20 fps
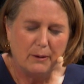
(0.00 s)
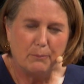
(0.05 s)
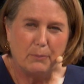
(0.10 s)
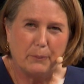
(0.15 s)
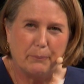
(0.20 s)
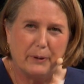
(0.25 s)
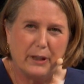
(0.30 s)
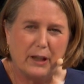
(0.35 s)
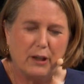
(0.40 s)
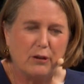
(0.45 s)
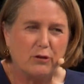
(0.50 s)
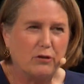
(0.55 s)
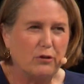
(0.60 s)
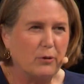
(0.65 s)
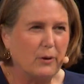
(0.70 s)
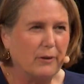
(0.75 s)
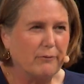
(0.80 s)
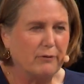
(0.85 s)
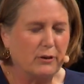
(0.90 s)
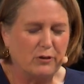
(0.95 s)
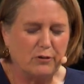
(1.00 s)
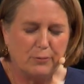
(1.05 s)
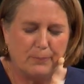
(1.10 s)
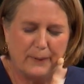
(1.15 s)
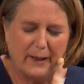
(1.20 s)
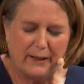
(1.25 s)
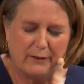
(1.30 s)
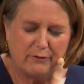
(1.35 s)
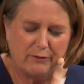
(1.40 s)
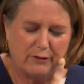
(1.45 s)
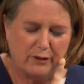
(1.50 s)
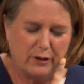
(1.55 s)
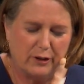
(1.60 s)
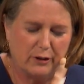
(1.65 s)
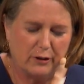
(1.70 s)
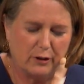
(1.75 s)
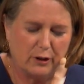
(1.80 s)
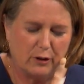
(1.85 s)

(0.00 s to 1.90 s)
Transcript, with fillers: but because you have respect for your